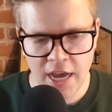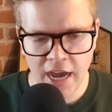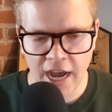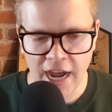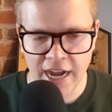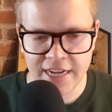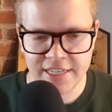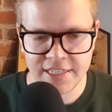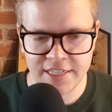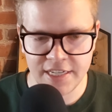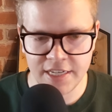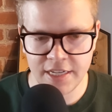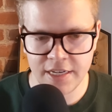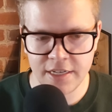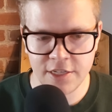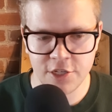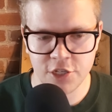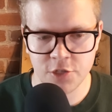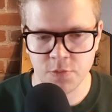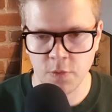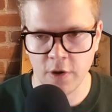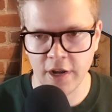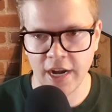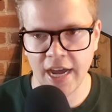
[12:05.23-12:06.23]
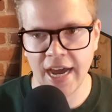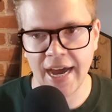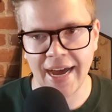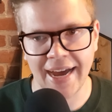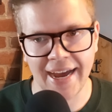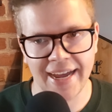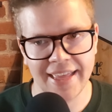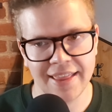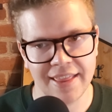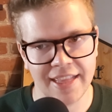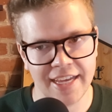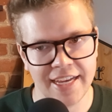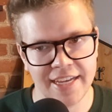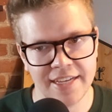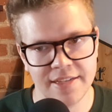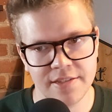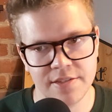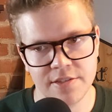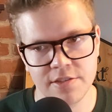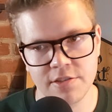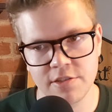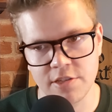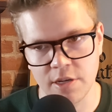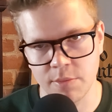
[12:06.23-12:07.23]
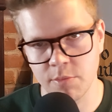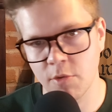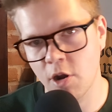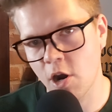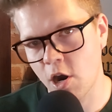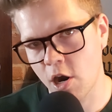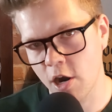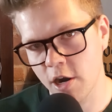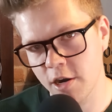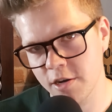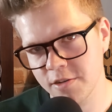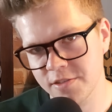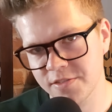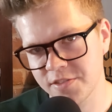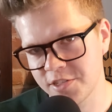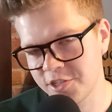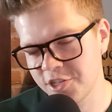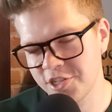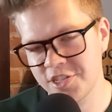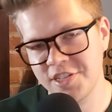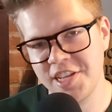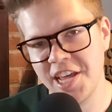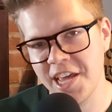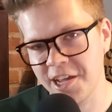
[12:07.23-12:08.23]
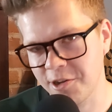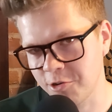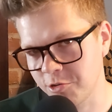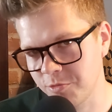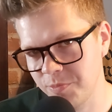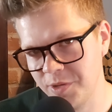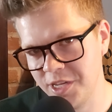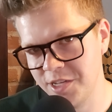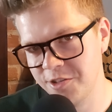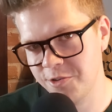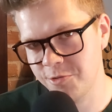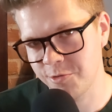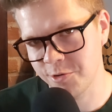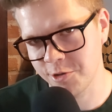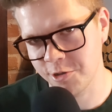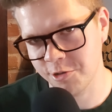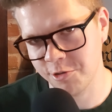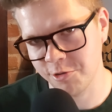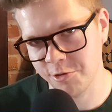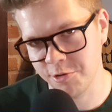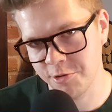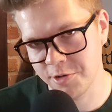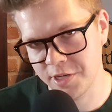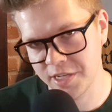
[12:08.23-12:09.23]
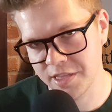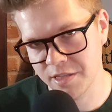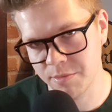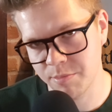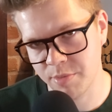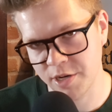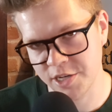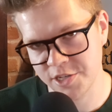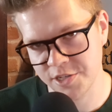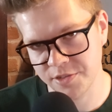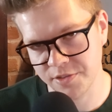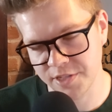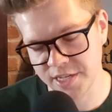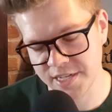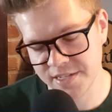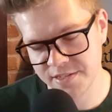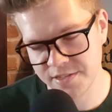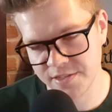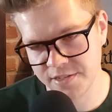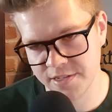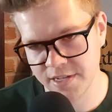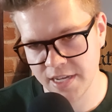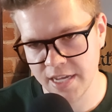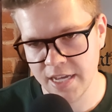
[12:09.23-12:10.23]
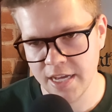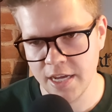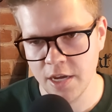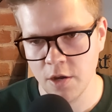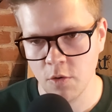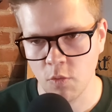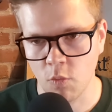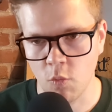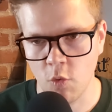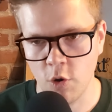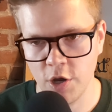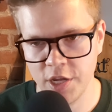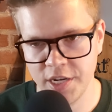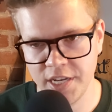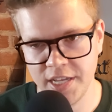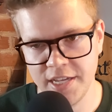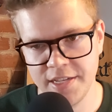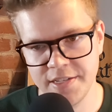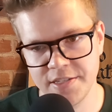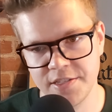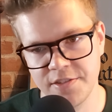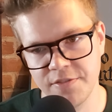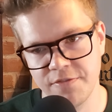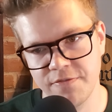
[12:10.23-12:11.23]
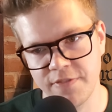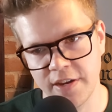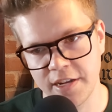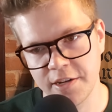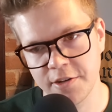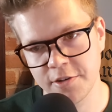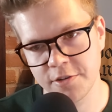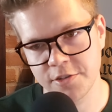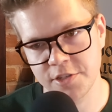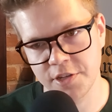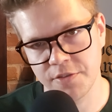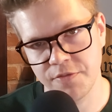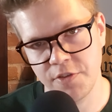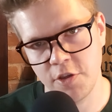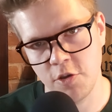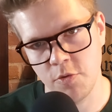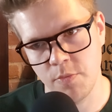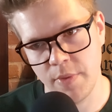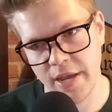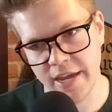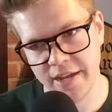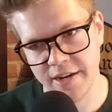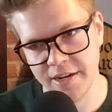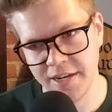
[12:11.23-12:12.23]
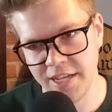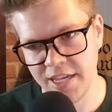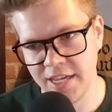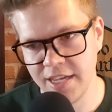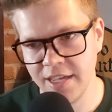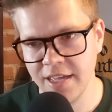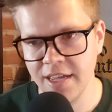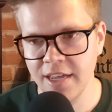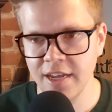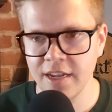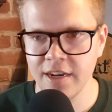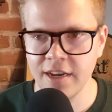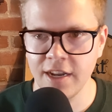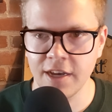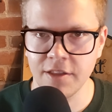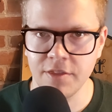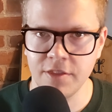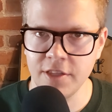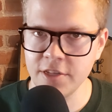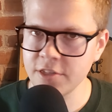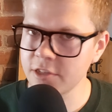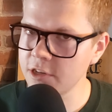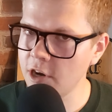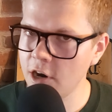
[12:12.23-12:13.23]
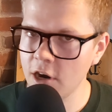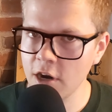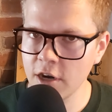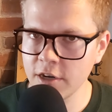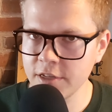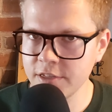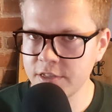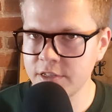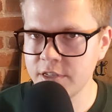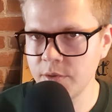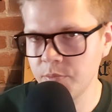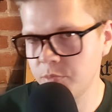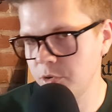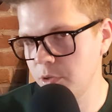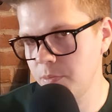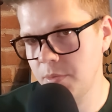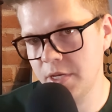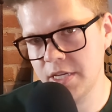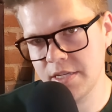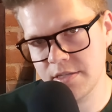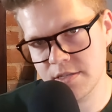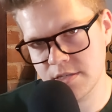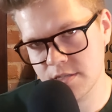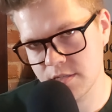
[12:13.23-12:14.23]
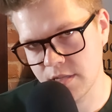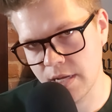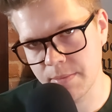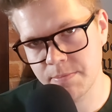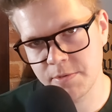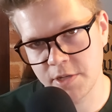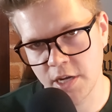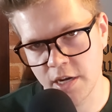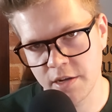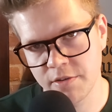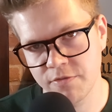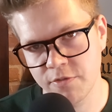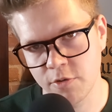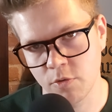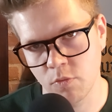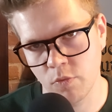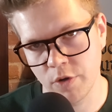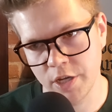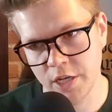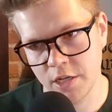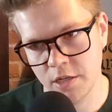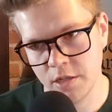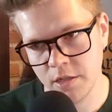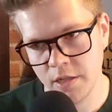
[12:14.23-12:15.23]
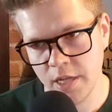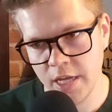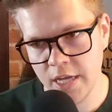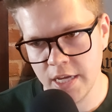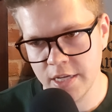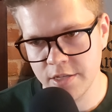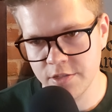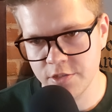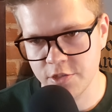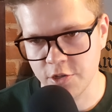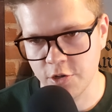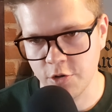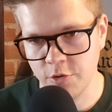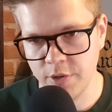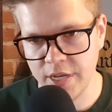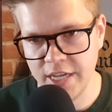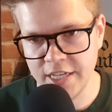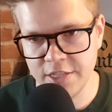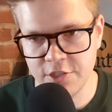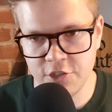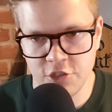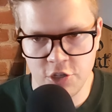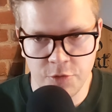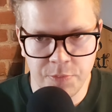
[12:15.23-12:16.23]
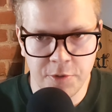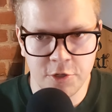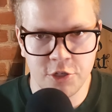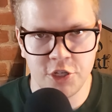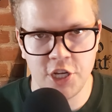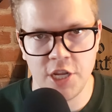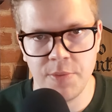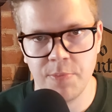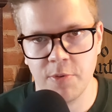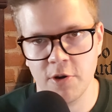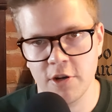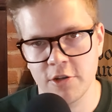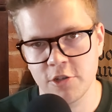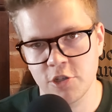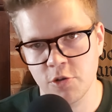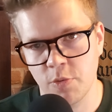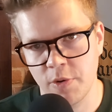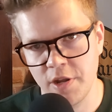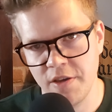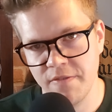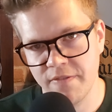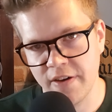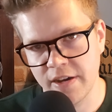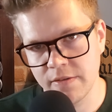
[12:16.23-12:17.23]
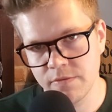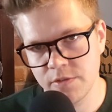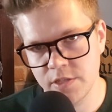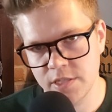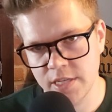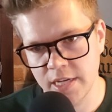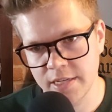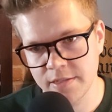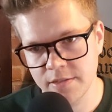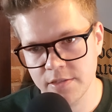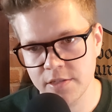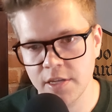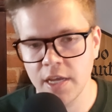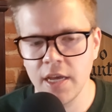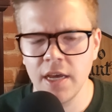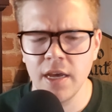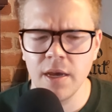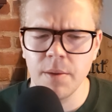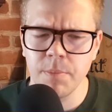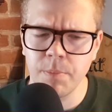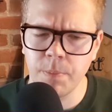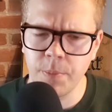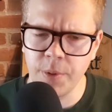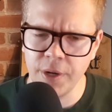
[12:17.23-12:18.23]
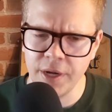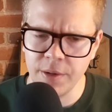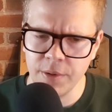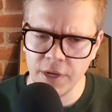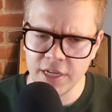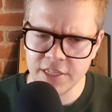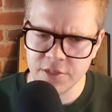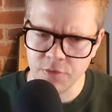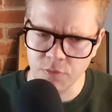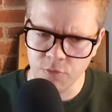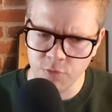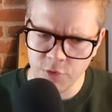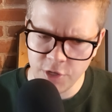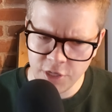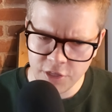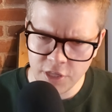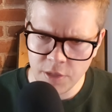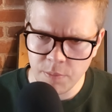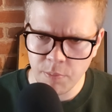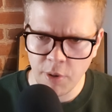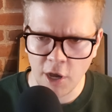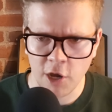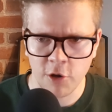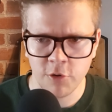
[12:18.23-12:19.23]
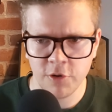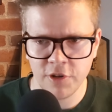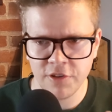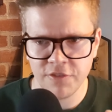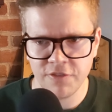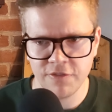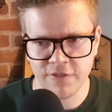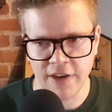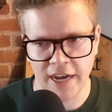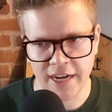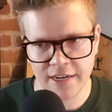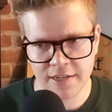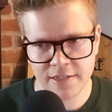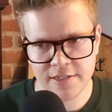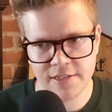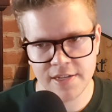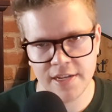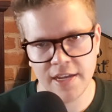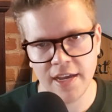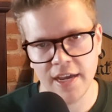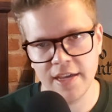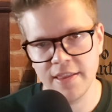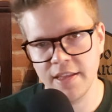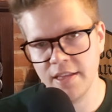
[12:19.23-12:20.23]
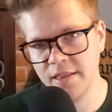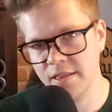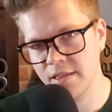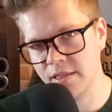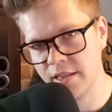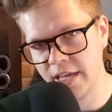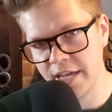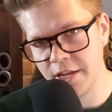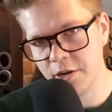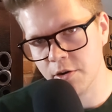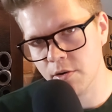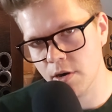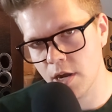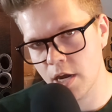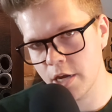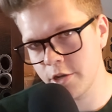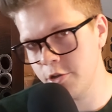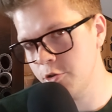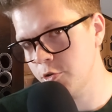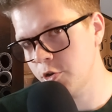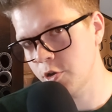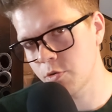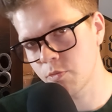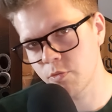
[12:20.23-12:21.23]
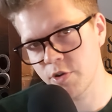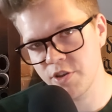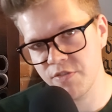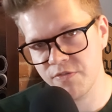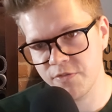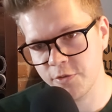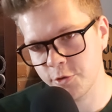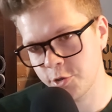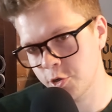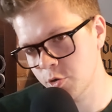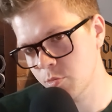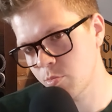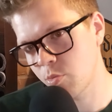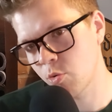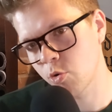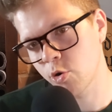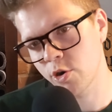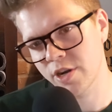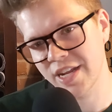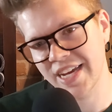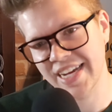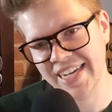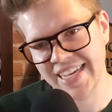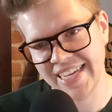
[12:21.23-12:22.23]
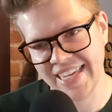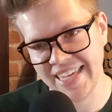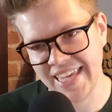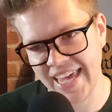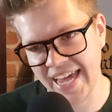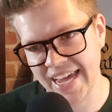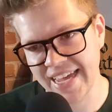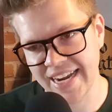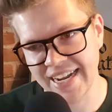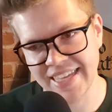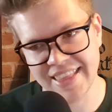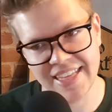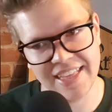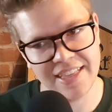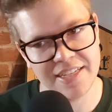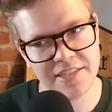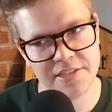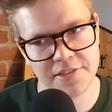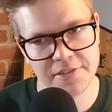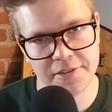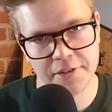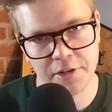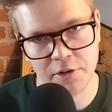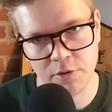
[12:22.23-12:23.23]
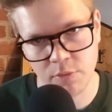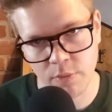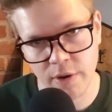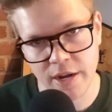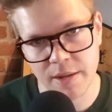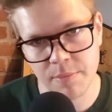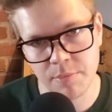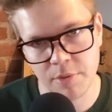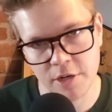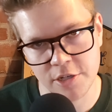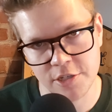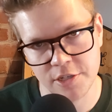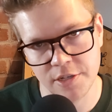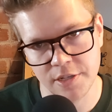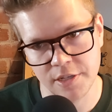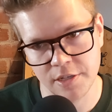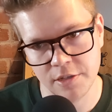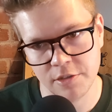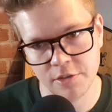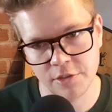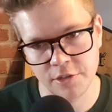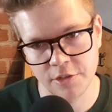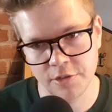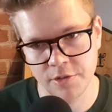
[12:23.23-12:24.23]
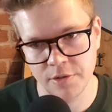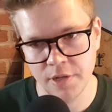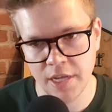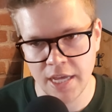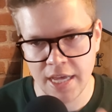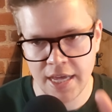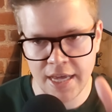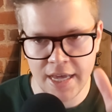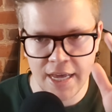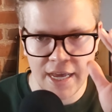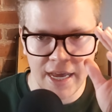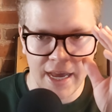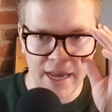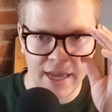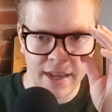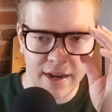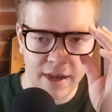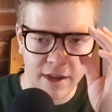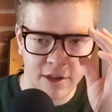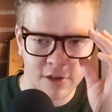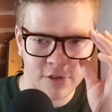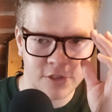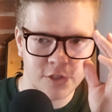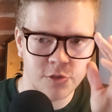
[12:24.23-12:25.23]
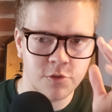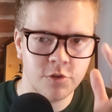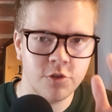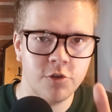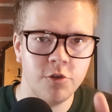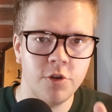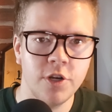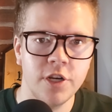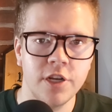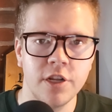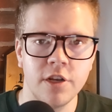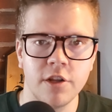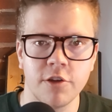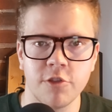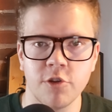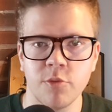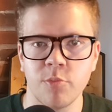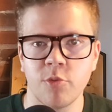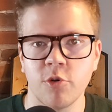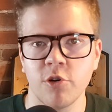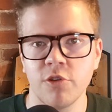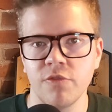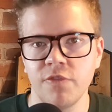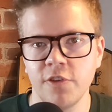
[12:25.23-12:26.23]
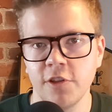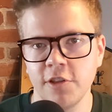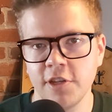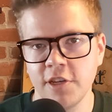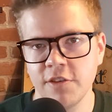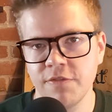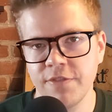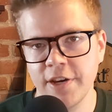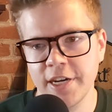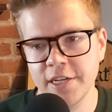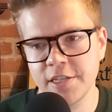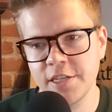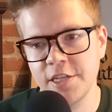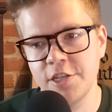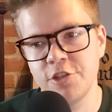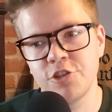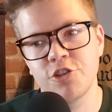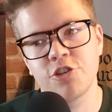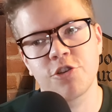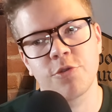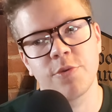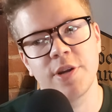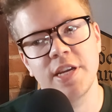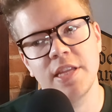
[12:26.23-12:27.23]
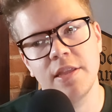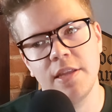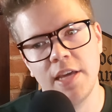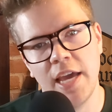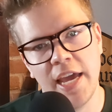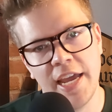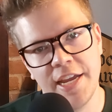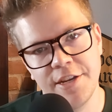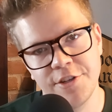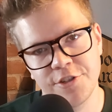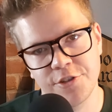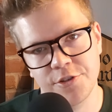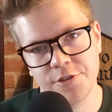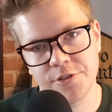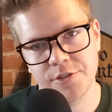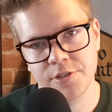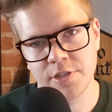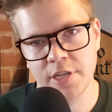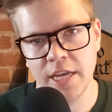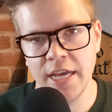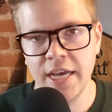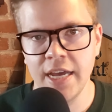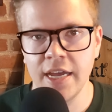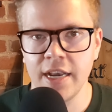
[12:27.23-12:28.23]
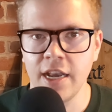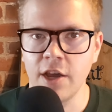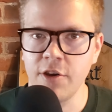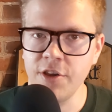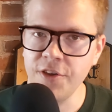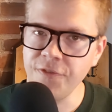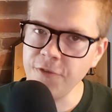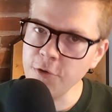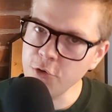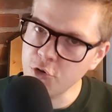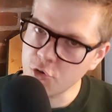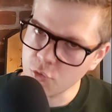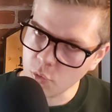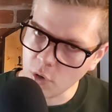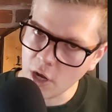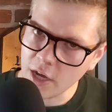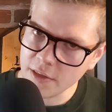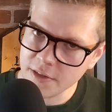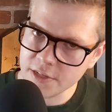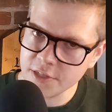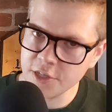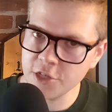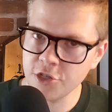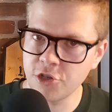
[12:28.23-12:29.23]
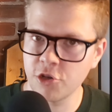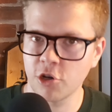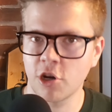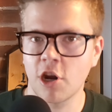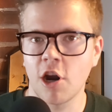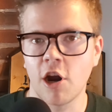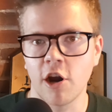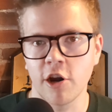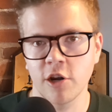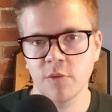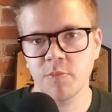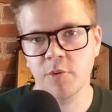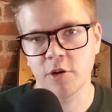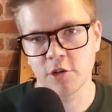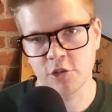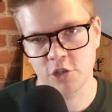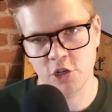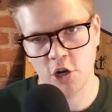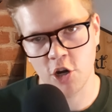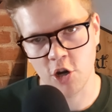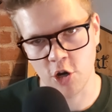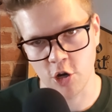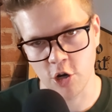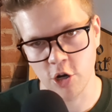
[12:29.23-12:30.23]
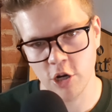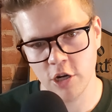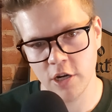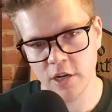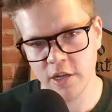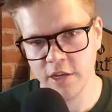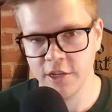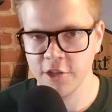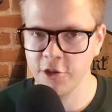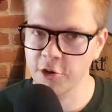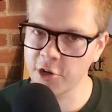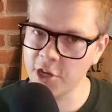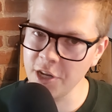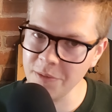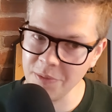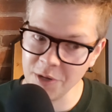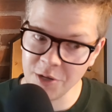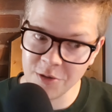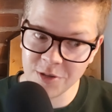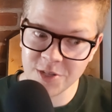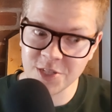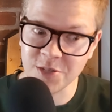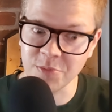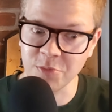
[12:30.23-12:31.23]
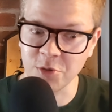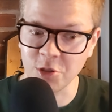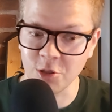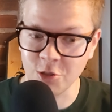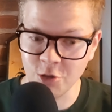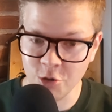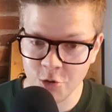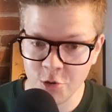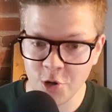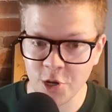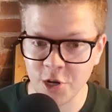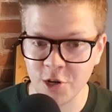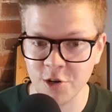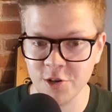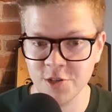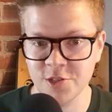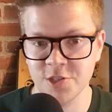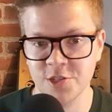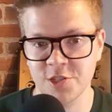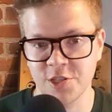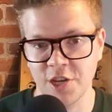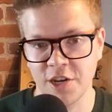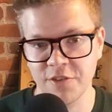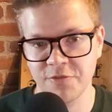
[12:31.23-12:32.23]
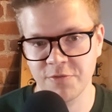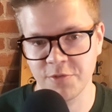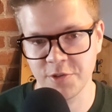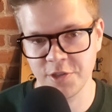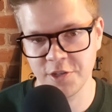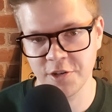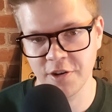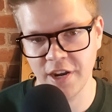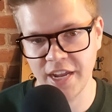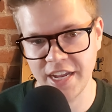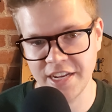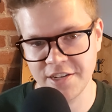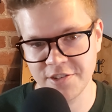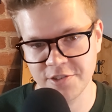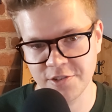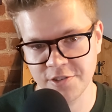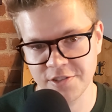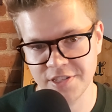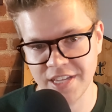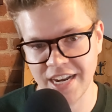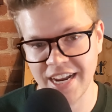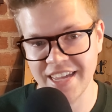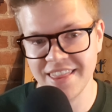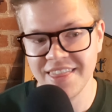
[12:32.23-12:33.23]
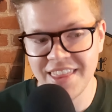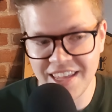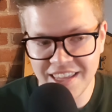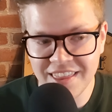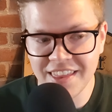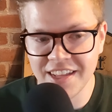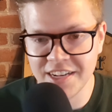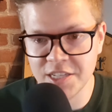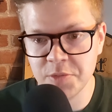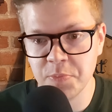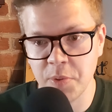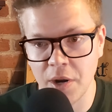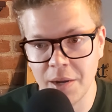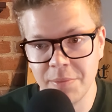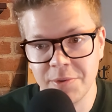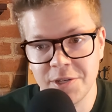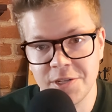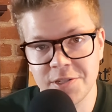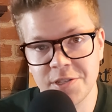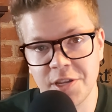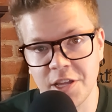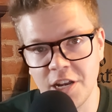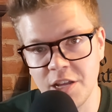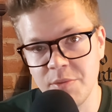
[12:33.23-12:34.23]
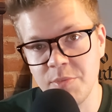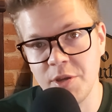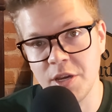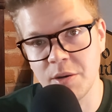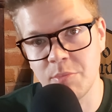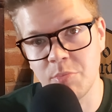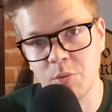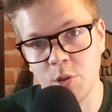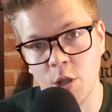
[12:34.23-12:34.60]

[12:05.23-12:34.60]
I did just want to highlight some cards that just tickled me to include in the budget list. One is Defenders of Humanity. Now this card is simply being slept on for Will. So it's super cheap, around 25 cents, but it has a really potent effect, and then later on you can refill your board again. I think this is a great budget include. And I also included another board filling effect, Entreat the Angels. Now, if you draw this as your card per turn, you're gonna be doing some ludicrous stuff with your Angels, and I think that it's probably just gonna be a